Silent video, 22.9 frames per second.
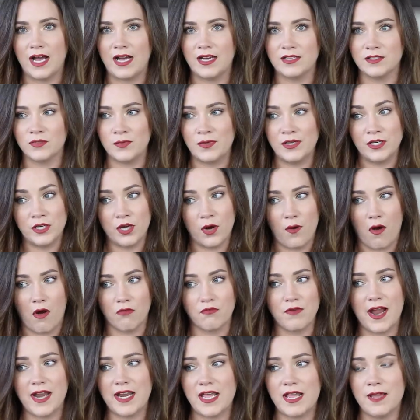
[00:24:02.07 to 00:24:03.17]
As we know
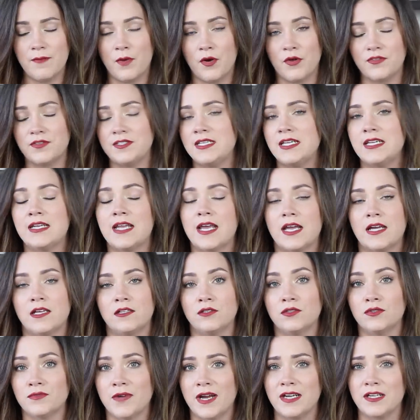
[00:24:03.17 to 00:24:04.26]
already, both Dean
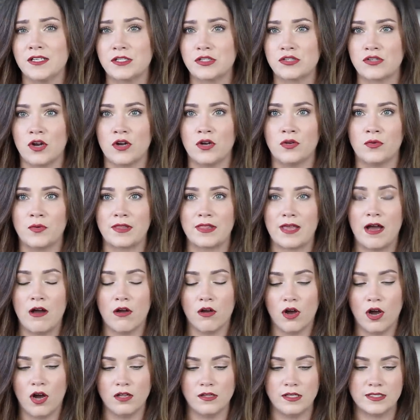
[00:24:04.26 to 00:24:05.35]
and Lorena struggled with
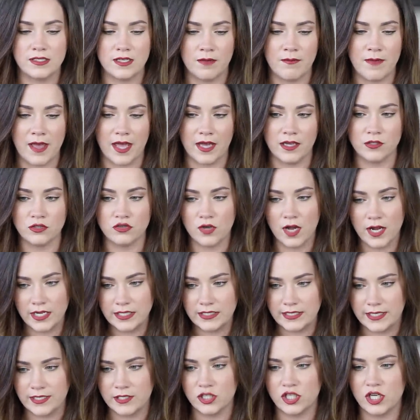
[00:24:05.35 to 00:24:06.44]
alcoholism and drug
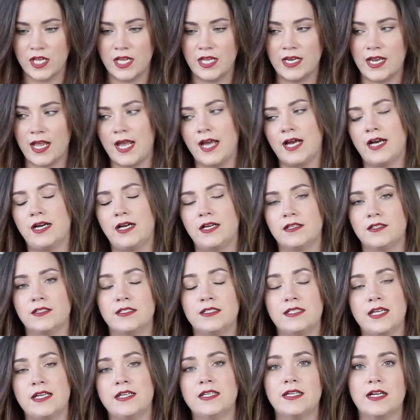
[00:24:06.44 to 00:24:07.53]
addiction,
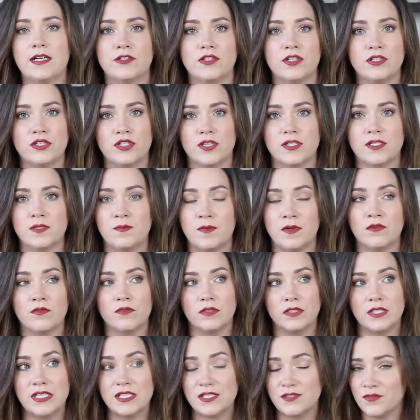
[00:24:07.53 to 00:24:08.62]
and Dean had actually just been
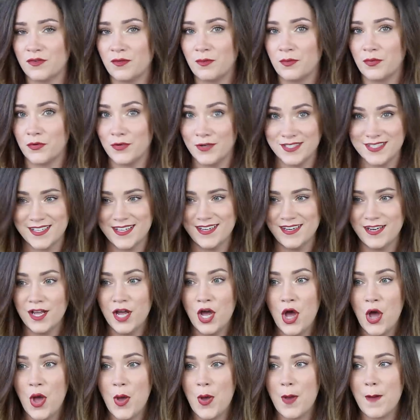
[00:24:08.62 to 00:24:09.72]
released from prison
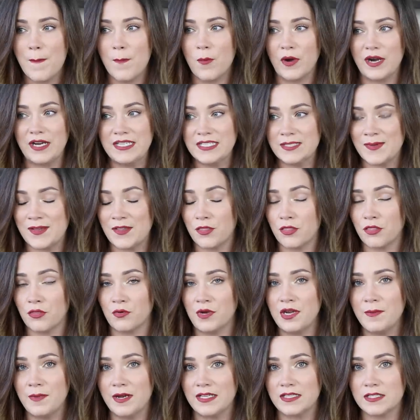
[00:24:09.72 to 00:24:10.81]
where he spent
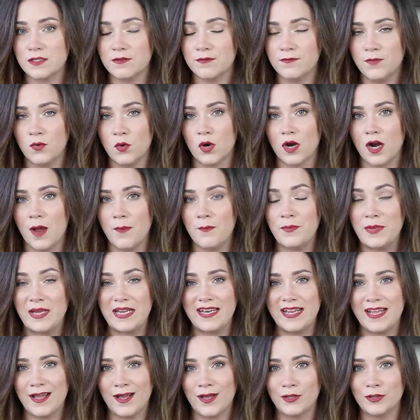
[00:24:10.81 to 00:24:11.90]
three months for
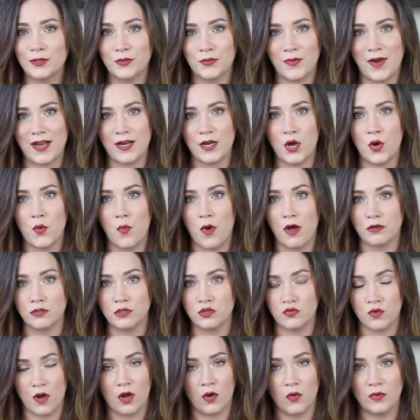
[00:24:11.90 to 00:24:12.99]
beating Lorena while
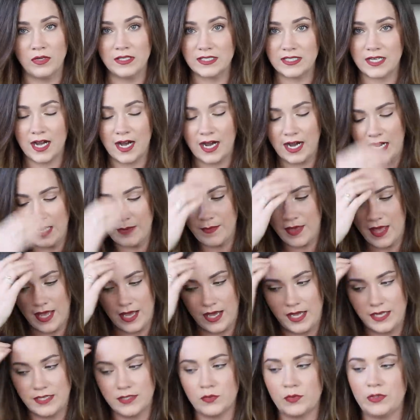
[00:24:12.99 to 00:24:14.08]
drunk one time.
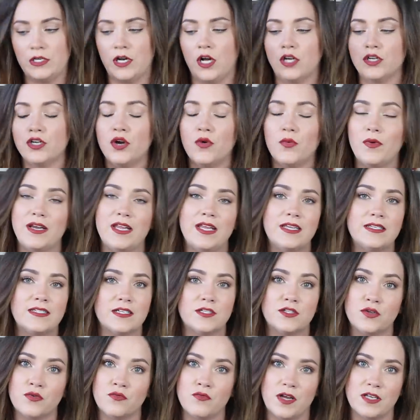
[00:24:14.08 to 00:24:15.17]
And we all know what he
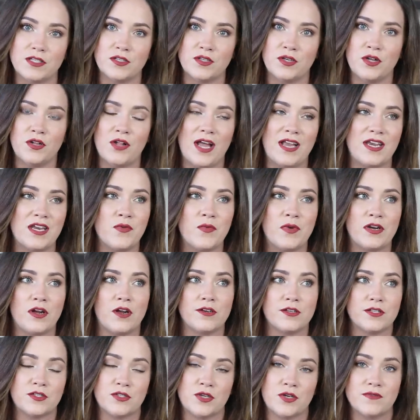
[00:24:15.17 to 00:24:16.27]
did to Russell, and he went
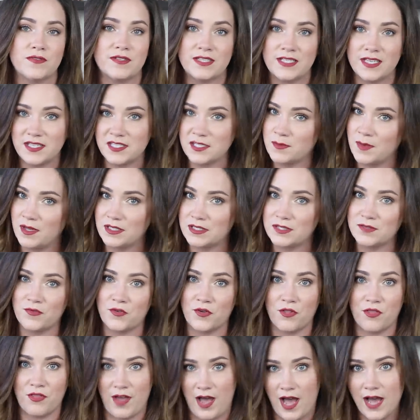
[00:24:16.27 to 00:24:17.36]
on to serve six months
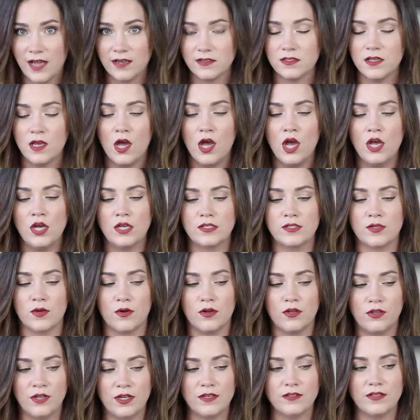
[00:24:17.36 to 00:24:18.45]
for that. So
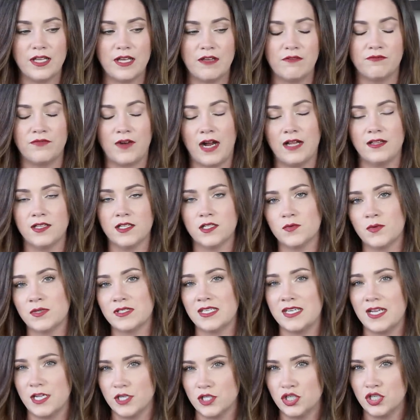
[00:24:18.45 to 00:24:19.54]
clearly, violence was
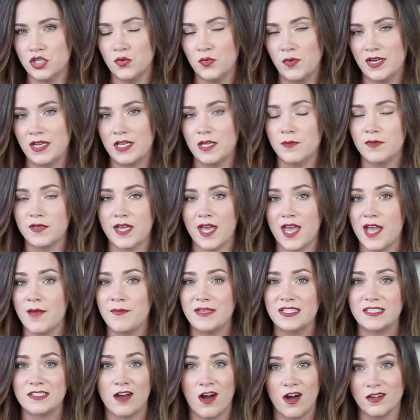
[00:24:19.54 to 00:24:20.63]
an issue when he
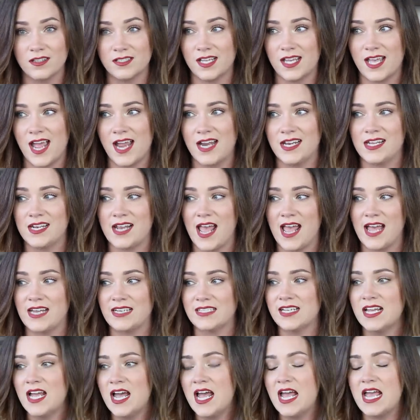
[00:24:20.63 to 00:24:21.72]
became intoxicated,
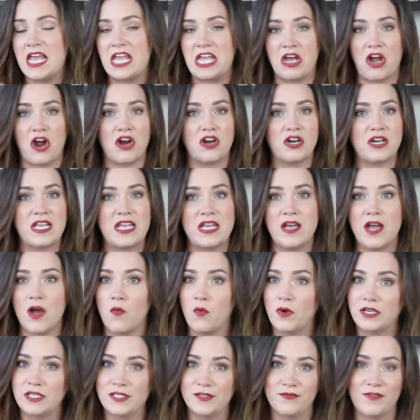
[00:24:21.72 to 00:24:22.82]
and he already
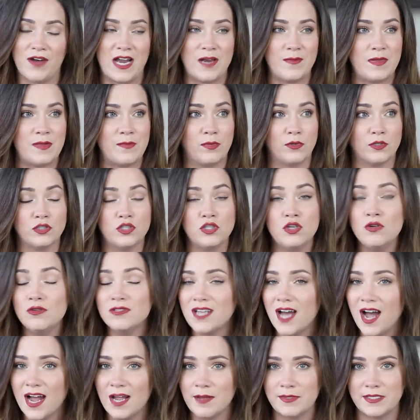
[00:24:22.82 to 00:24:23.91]
wanted to fight people two
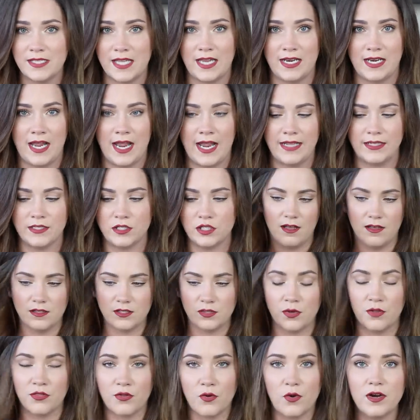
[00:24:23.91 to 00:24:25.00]
times that night.
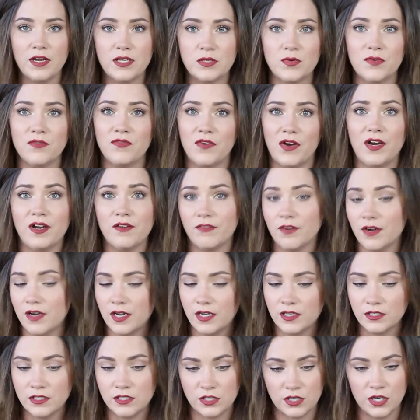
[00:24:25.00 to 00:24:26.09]
So authorities were very, very
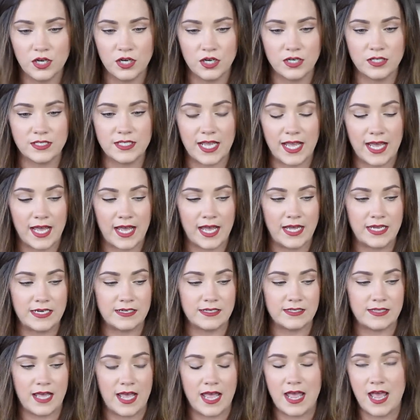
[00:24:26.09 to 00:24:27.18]
concerned,
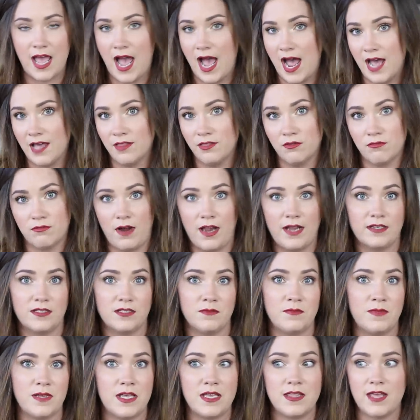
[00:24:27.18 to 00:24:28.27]
and they had the right
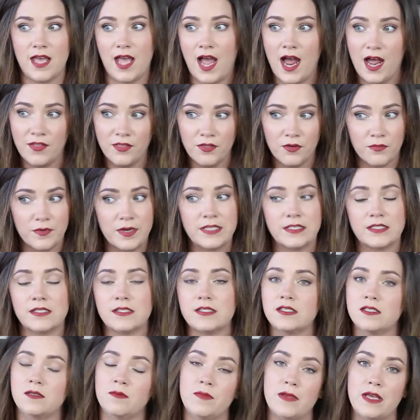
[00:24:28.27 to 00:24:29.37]
to be, they had the
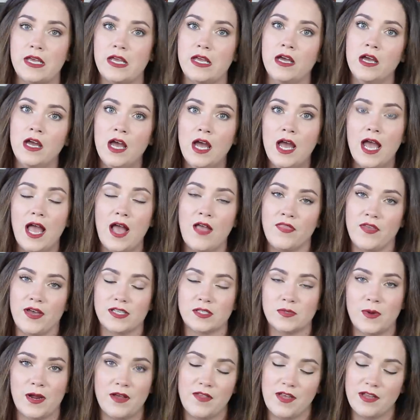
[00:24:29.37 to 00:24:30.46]
reasons to be, and
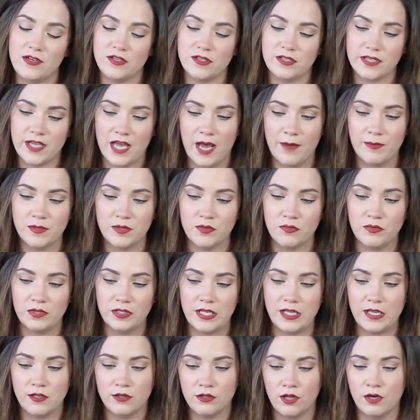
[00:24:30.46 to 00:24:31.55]
that's why they just kept
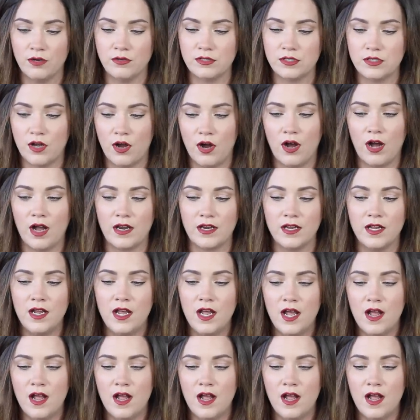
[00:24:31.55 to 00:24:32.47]
really close on